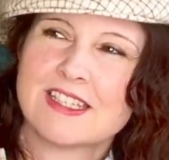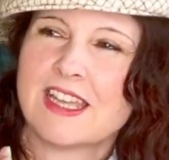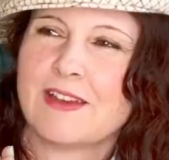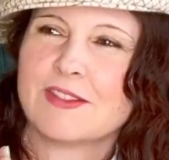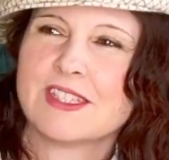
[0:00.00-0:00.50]

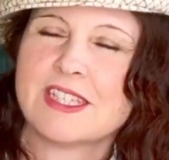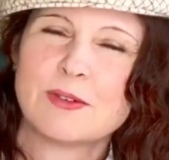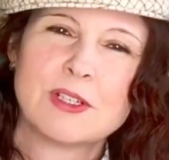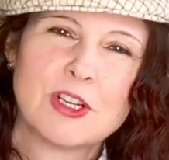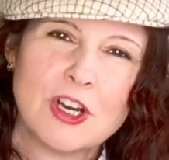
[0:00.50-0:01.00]
They have The
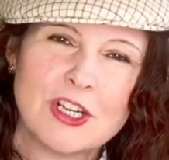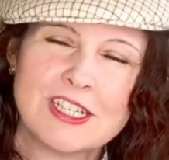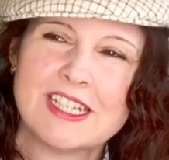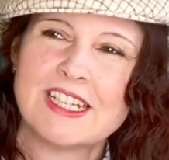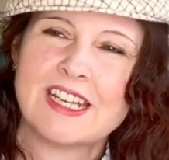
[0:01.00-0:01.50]
Secret
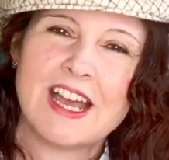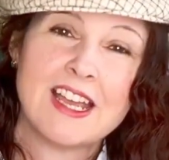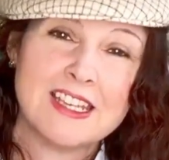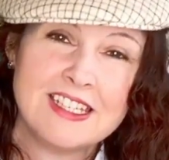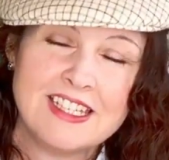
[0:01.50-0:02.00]
Garden and
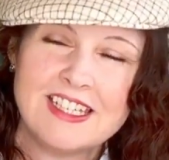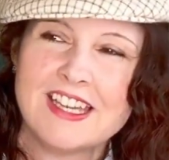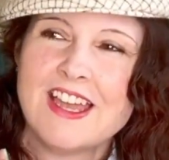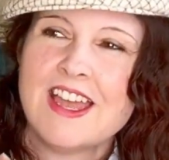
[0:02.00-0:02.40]
Heidi